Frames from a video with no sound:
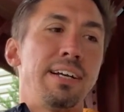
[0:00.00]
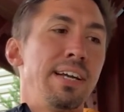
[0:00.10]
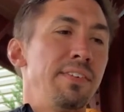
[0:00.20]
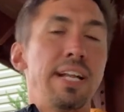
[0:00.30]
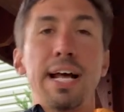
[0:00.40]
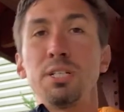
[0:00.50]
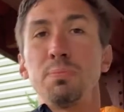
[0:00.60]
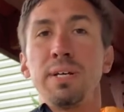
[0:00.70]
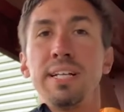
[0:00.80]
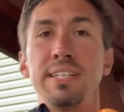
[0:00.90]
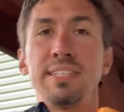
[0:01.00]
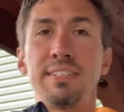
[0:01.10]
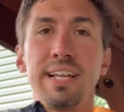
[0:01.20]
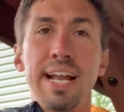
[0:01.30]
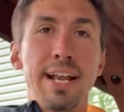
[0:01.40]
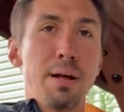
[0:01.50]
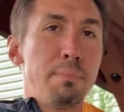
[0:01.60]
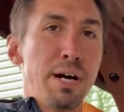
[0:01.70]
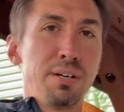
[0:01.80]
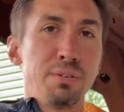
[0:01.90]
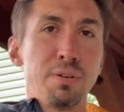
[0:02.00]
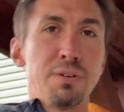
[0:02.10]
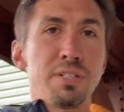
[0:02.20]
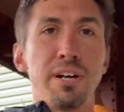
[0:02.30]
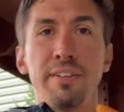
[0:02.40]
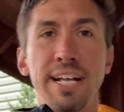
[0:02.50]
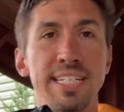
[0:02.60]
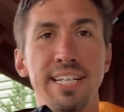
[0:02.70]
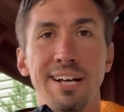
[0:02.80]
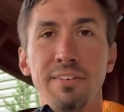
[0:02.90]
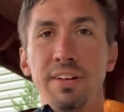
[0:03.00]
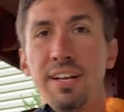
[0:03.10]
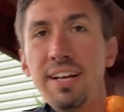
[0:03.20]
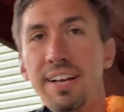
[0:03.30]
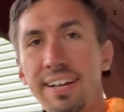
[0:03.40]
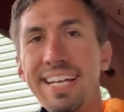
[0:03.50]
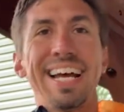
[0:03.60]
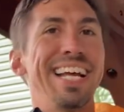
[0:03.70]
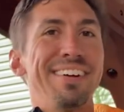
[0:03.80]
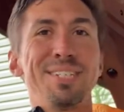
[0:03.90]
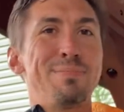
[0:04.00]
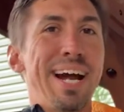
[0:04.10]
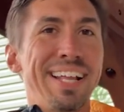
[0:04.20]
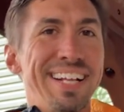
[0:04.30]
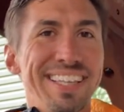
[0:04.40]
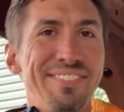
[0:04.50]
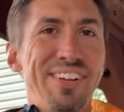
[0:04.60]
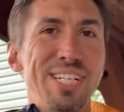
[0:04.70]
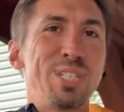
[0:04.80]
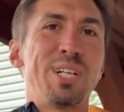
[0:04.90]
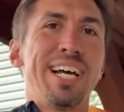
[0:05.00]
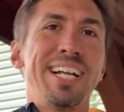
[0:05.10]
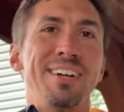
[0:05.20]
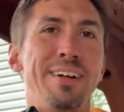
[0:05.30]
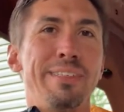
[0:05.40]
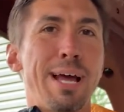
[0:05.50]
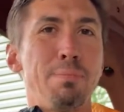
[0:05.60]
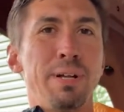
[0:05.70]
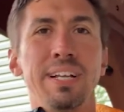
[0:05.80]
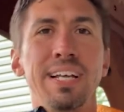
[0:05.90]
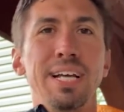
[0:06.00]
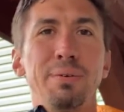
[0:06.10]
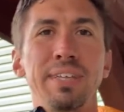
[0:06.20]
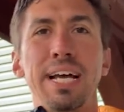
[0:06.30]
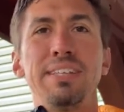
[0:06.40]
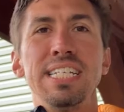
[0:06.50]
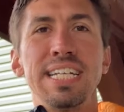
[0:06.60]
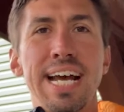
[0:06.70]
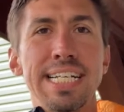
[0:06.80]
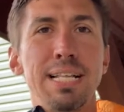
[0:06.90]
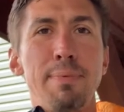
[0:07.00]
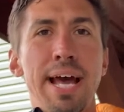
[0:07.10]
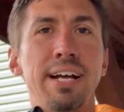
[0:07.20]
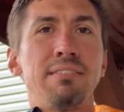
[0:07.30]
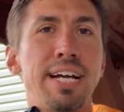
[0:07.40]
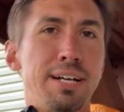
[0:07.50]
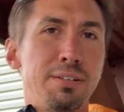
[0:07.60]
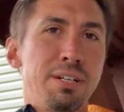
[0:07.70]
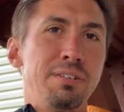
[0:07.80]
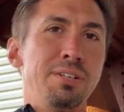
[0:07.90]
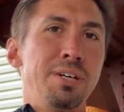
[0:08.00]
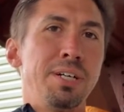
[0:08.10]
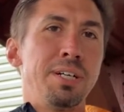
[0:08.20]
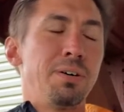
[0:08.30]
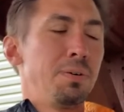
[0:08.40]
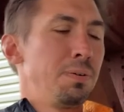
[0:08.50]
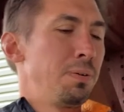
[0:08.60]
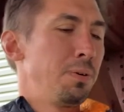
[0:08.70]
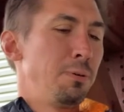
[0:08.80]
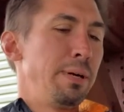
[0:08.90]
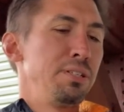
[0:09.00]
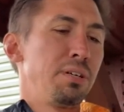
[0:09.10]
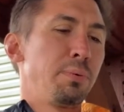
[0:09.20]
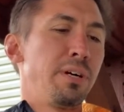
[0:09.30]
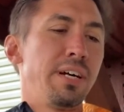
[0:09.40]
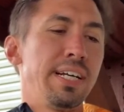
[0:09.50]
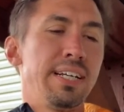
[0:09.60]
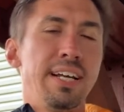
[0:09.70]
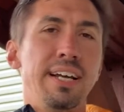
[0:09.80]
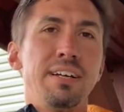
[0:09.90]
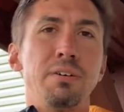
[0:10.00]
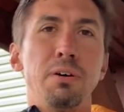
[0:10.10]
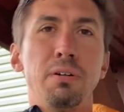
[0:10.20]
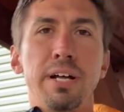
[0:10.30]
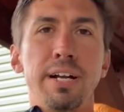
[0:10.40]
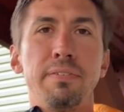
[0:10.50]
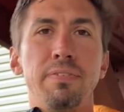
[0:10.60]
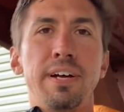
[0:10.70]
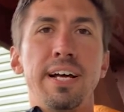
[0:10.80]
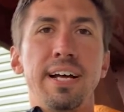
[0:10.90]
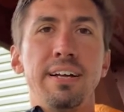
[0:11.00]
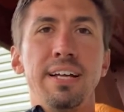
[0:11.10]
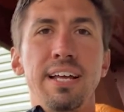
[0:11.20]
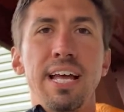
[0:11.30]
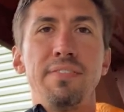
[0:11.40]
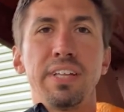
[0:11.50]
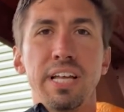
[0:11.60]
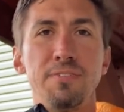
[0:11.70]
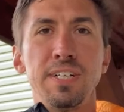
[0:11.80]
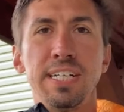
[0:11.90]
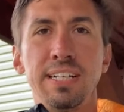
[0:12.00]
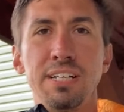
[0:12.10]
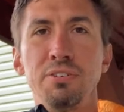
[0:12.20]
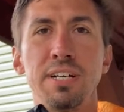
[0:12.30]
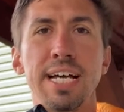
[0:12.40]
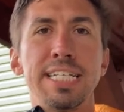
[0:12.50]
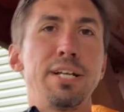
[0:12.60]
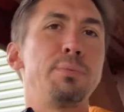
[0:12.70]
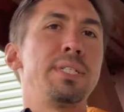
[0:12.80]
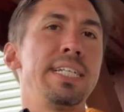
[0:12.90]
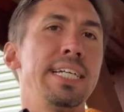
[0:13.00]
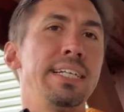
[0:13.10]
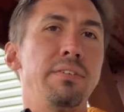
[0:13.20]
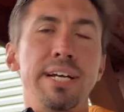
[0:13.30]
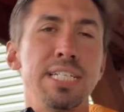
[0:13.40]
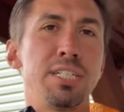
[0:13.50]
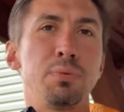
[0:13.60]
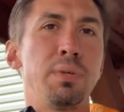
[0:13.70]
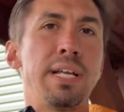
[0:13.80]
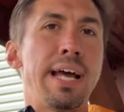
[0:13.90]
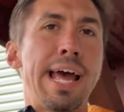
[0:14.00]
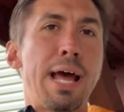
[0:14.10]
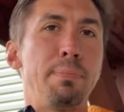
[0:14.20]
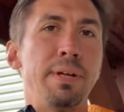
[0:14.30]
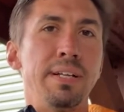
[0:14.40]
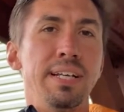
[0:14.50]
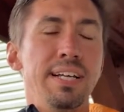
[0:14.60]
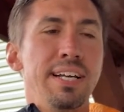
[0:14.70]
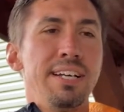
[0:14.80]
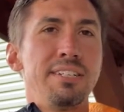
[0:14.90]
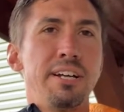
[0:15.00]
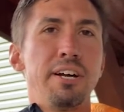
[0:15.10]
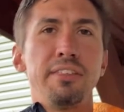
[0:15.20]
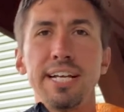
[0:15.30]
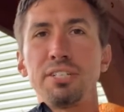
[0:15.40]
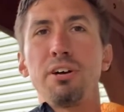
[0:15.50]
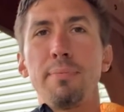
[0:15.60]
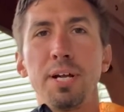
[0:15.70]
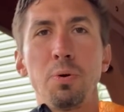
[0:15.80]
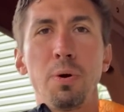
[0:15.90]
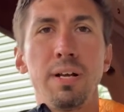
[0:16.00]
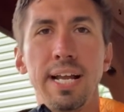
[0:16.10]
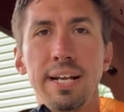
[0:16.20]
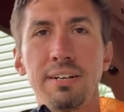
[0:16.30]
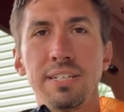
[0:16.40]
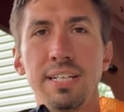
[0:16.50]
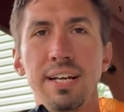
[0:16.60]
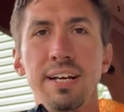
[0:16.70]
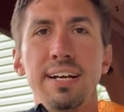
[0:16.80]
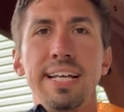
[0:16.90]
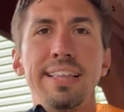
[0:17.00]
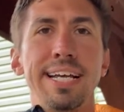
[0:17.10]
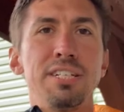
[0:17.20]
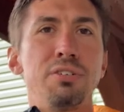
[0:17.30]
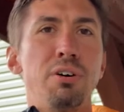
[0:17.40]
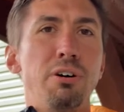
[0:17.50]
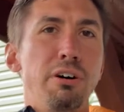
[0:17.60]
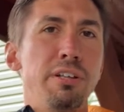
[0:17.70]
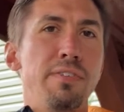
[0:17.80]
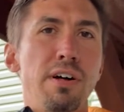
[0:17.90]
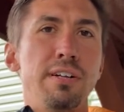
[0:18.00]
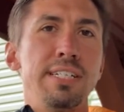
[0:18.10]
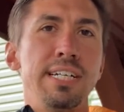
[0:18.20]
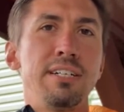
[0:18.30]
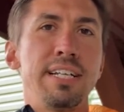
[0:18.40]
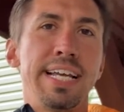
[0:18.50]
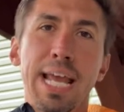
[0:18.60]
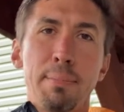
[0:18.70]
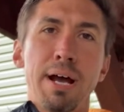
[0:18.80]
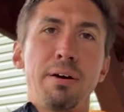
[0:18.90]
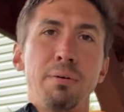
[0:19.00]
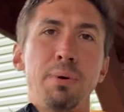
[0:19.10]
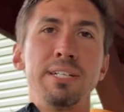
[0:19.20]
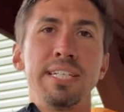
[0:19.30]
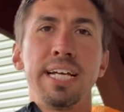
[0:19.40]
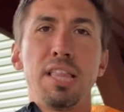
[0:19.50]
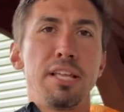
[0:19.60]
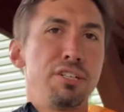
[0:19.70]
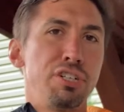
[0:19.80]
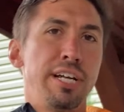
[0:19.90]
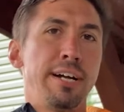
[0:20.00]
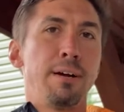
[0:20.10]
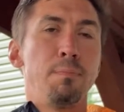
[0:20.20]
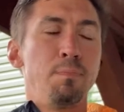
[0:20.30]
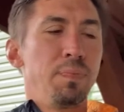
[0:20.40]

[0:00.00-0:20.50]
giving announcements, hand out buckles, all that stuff. Yeah, I love smiling at the finish line and all that, but without these guys in the background doing a whole bunch of work, whole lot of heavy lifting that you guys don't see, the race just would not happen. So thanks to all my coordinators, and thanks to all the volunteers that came out once again this year.